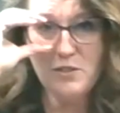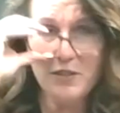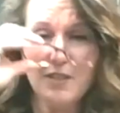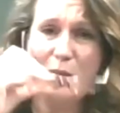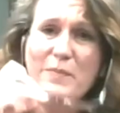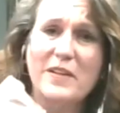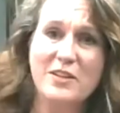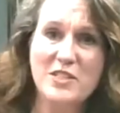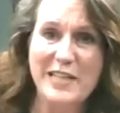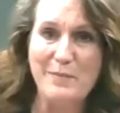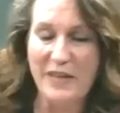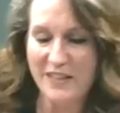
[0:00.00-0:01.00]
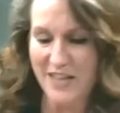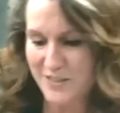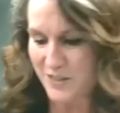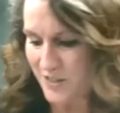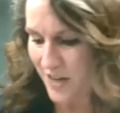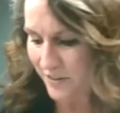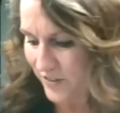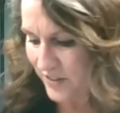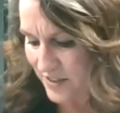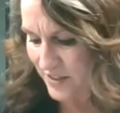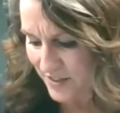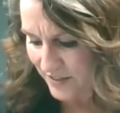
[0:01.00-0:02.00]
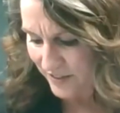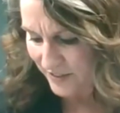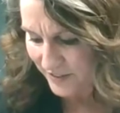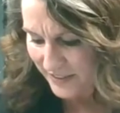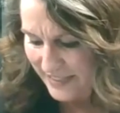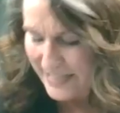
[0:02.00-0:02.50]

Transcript: do this. I'm going to actually take my glasses off for this. It's a little